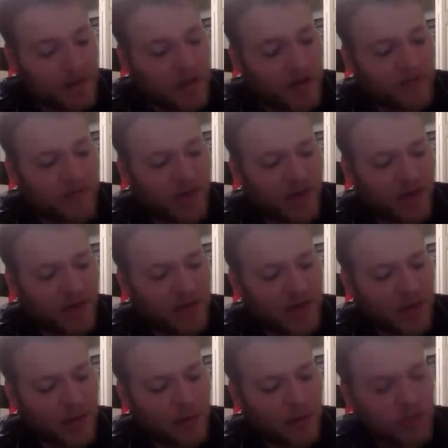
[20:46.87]
Her father
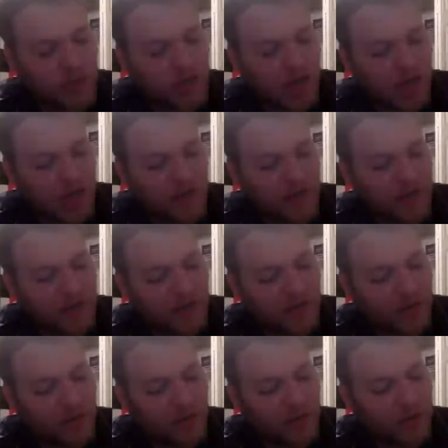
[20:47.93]
now realized that his
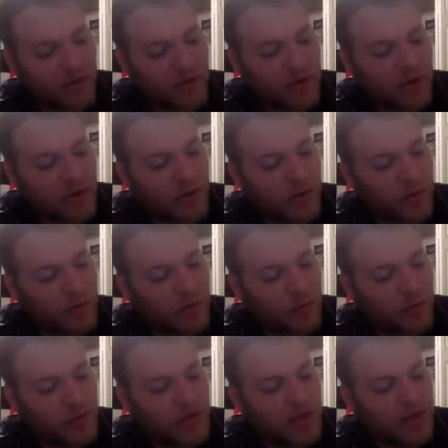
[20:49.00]
daughter was
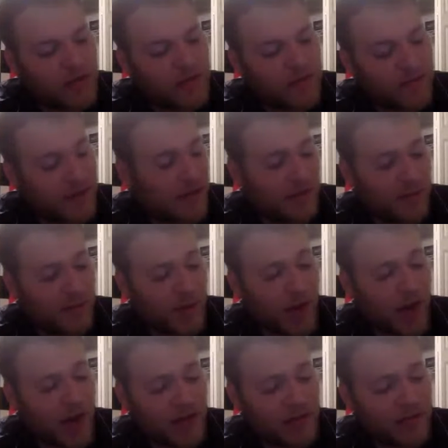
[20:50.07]
really very
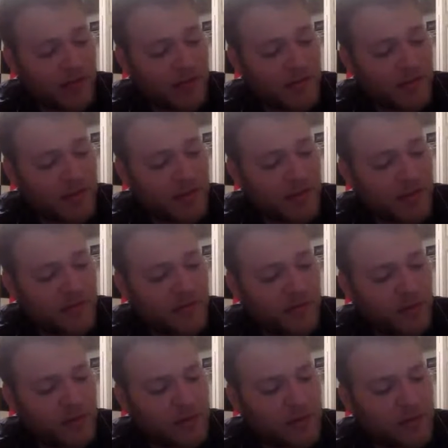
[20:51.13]
wise. He
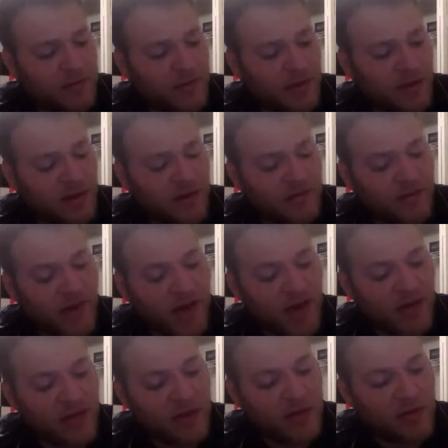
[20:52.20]
followed her
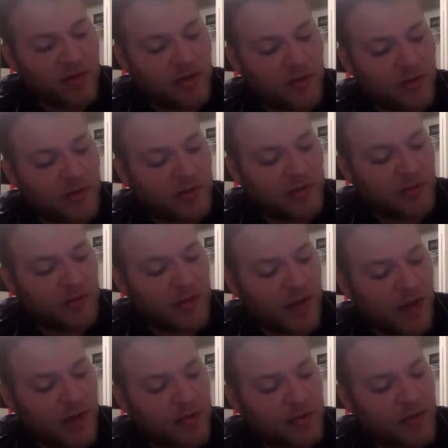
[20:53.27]
advice, sold his old
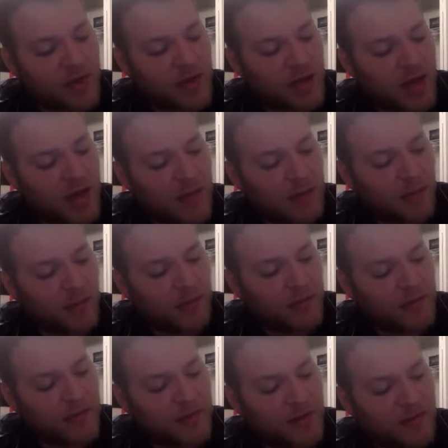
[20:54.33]
house, and bought
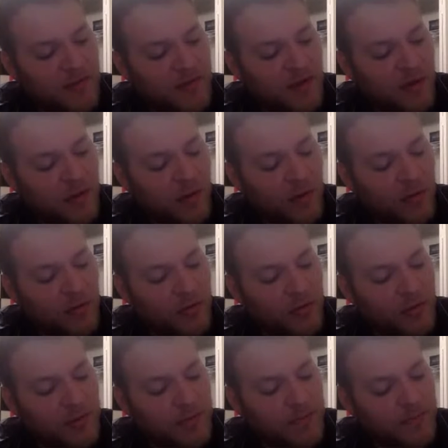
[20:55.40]
himself a
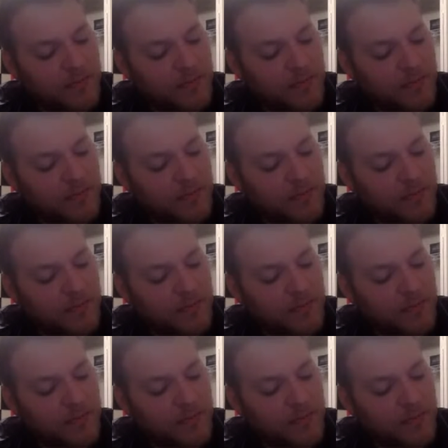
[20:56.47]
hostelry.